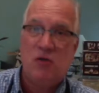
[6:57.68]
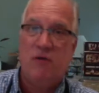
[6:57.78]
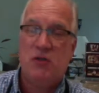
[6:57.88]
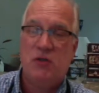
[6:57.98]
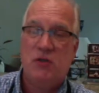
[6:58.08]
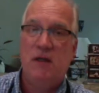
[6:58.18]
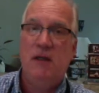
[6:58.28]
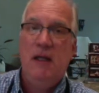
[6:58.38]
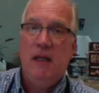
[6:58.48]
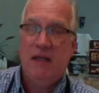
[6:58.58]
Version,
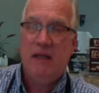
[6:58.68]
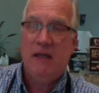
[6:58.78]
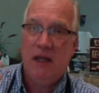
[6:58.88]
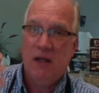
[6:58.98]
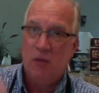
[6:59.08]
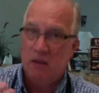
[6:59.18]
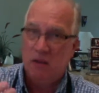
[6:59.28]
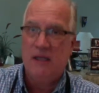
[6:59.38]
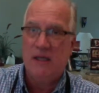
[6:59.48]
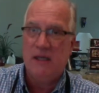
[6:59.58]
the New
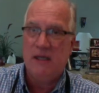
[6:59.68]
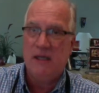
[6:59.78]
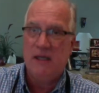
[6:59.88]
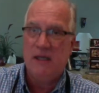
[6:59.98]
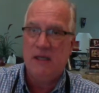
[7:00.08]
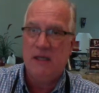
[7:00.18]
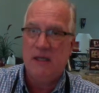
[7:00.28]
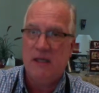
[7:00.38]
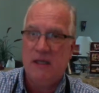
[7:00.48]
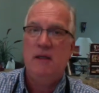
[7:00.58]
Living
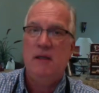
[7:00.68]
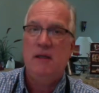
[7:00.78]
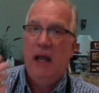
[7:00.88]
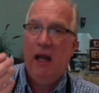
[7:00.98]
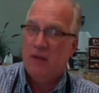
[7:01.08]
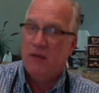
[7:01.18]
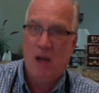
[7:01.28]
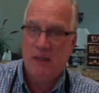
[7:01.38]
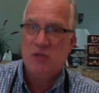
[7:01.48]
Translation, the Common